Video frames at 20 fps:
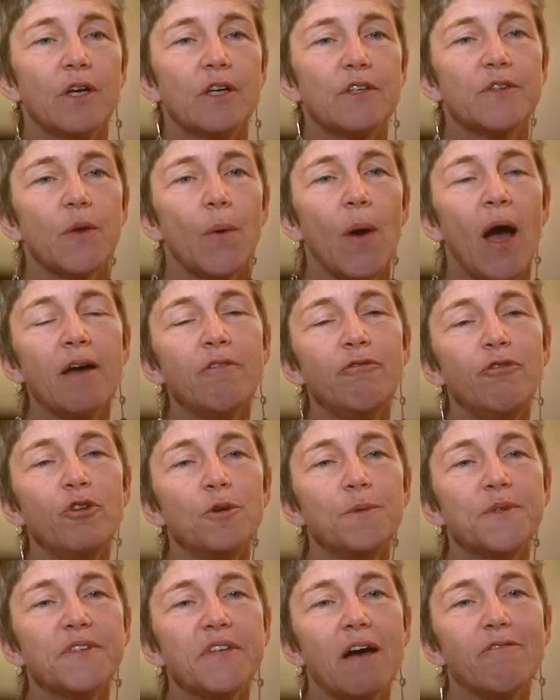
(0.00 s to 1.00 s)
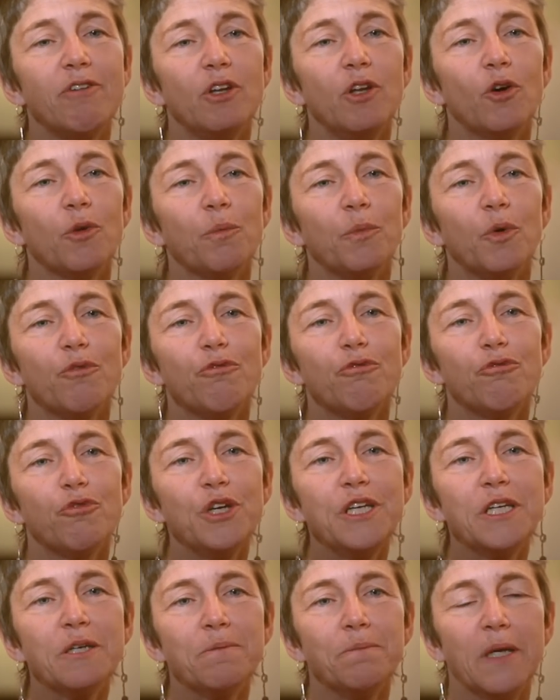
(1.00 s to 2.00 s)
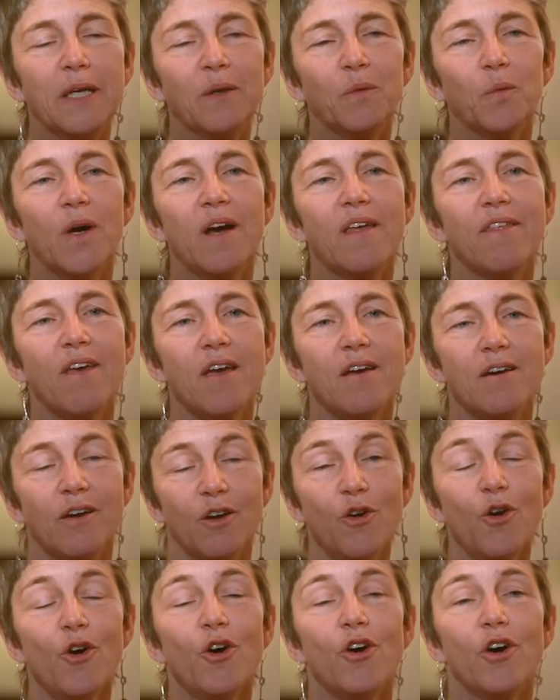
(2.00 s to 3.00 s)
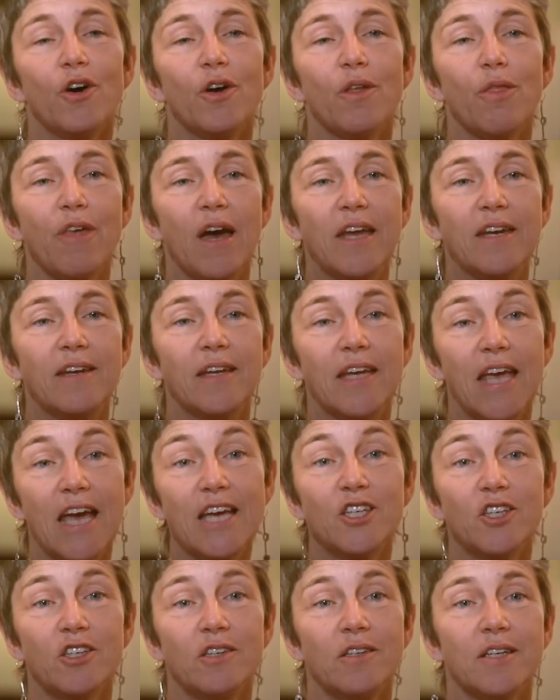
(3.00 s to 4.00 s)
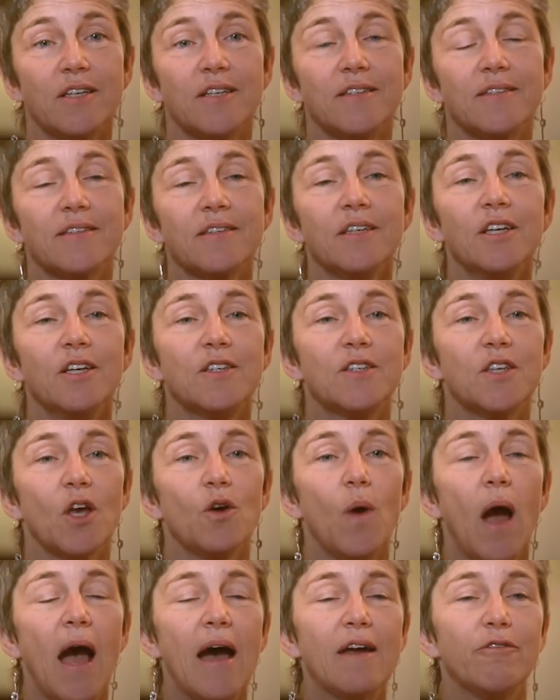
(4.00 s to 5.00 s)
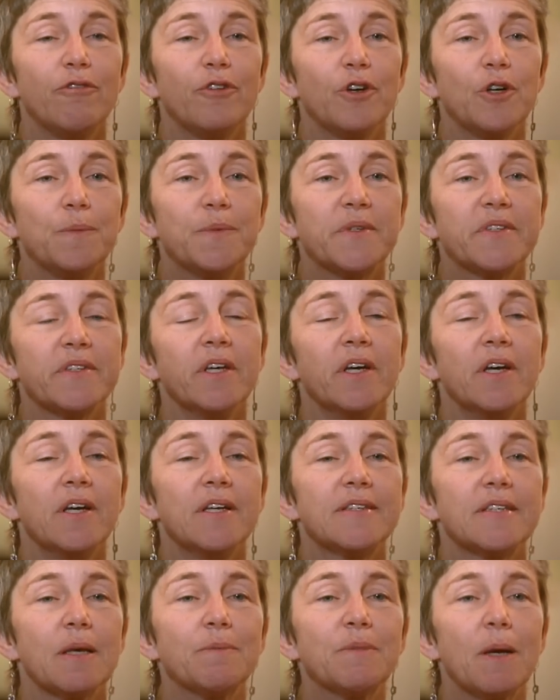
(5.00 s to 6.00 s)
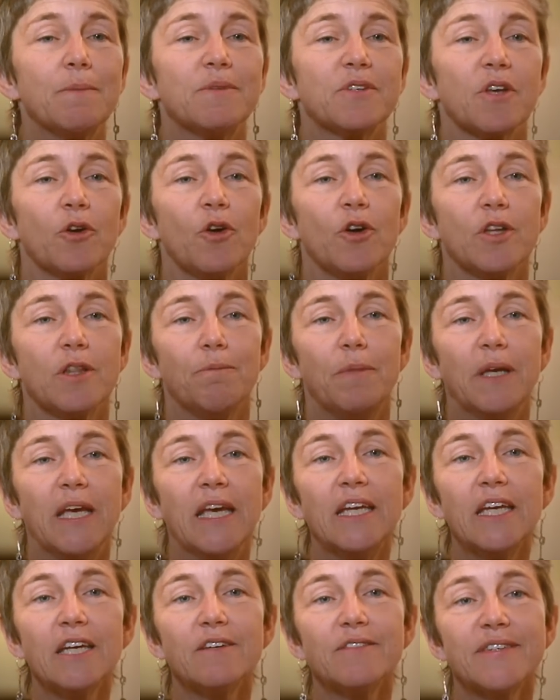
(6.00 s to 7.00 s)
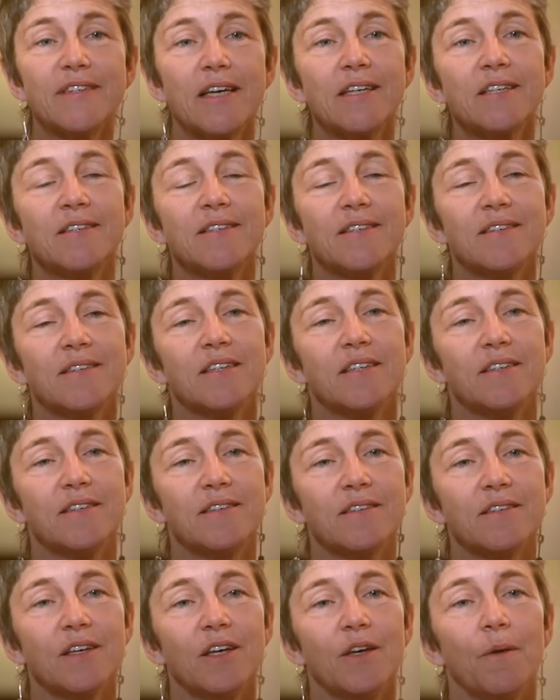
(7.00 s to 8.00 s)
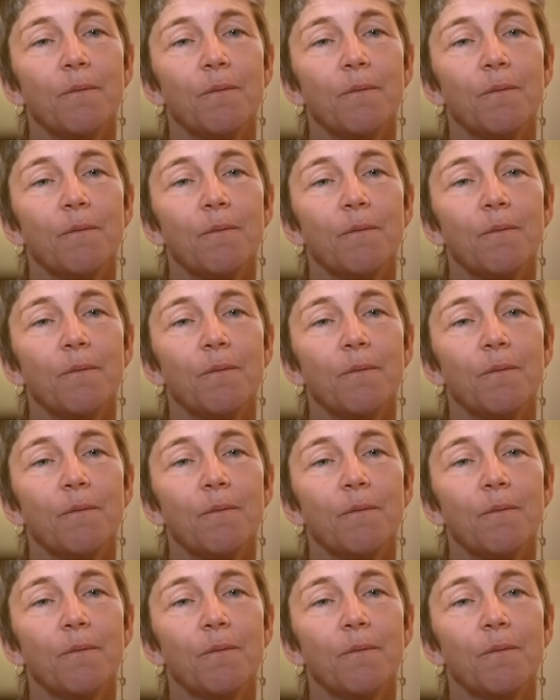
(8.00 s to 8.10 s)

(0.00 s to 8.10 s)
So adverbs have a lot more freedom in where they occur than negation does. So adverbs sometimes occur at the beginning of sentences.